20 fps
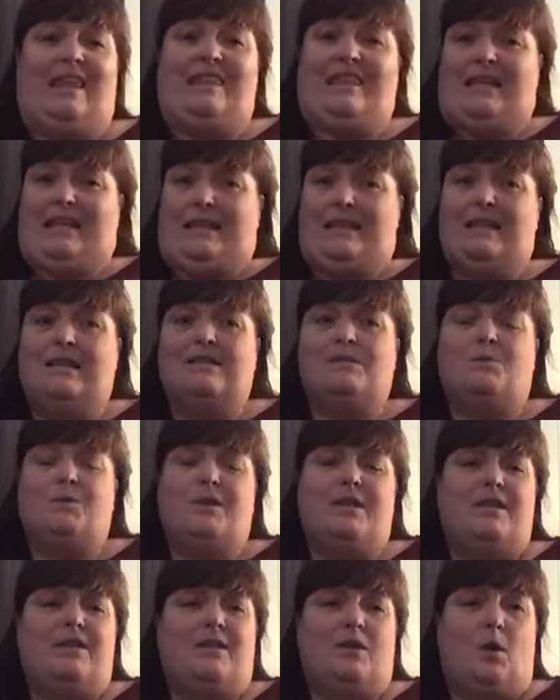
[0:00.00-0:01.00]
I think that's
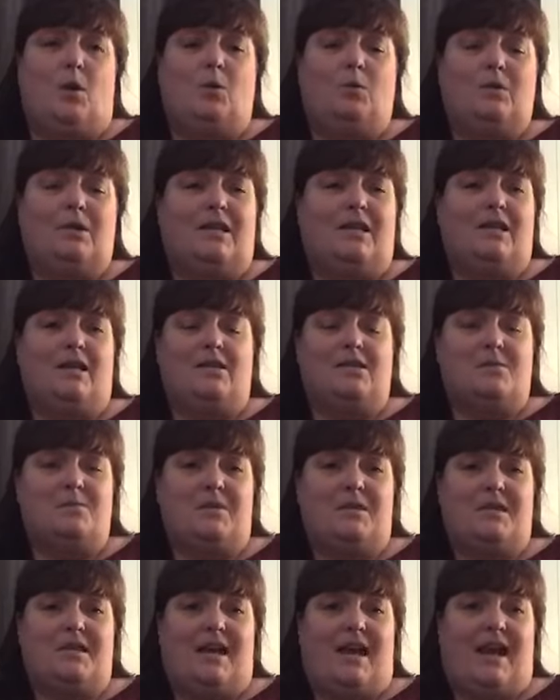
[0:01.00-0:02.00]
really the only
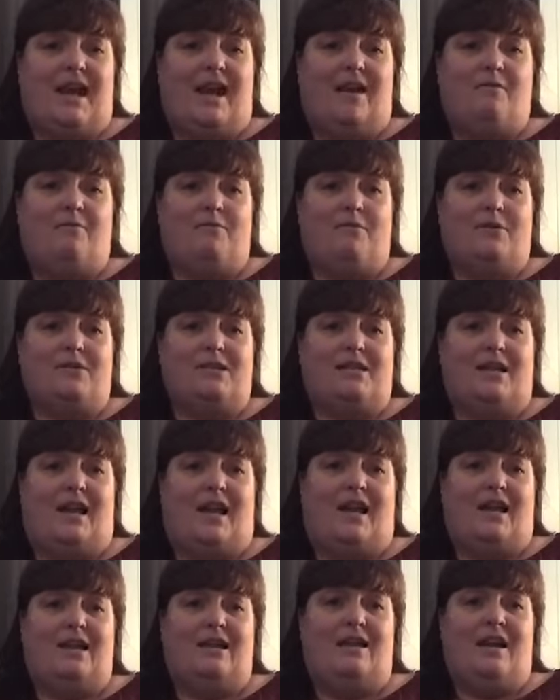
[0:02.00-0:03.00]
announcement that I have for
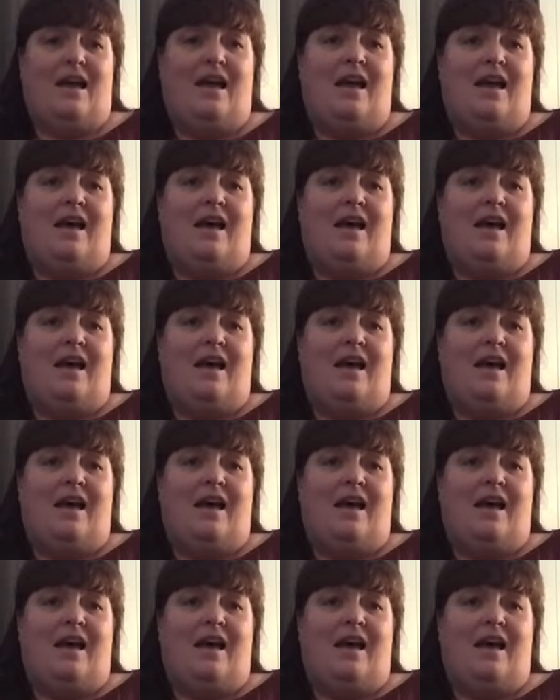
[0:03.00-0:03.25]
tonight.